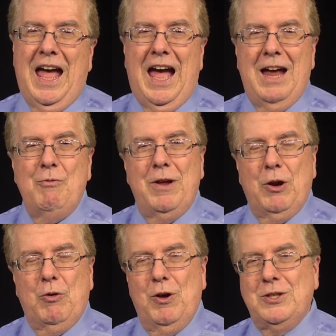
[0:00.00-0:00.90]
I ran
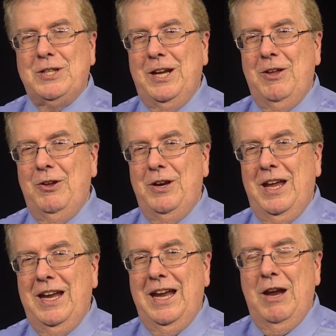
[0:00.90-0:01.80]
across the other
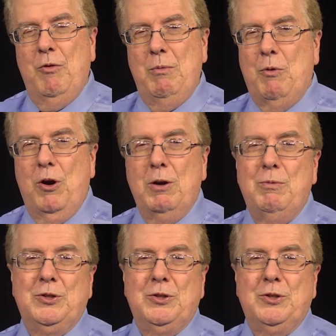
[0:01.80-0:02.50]
day a remarkable